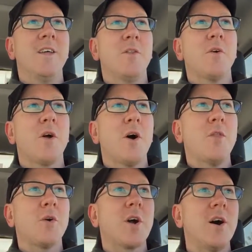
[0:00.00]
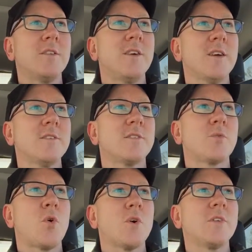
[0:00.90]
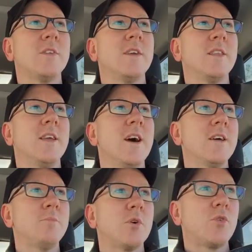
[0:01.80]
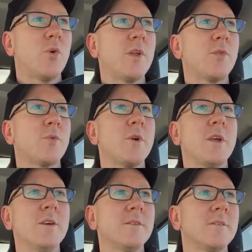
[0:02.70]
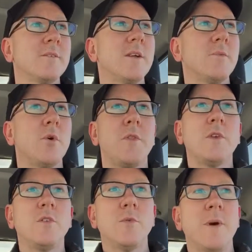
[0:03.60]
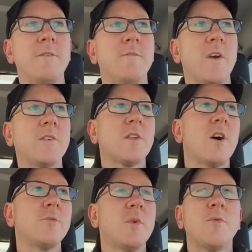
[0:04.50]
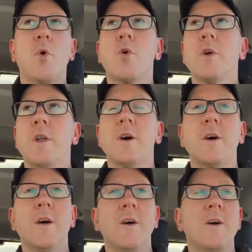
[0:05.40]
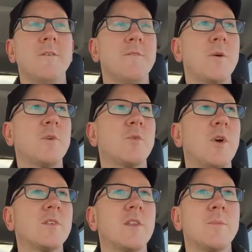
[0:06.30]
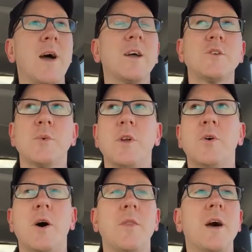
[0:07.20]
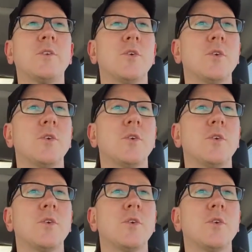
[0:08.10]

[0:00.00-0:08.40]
there are other contests, of course, in the Iliad, Book 23, right, where these two men faced off before in a famous wrestling match, and we know how that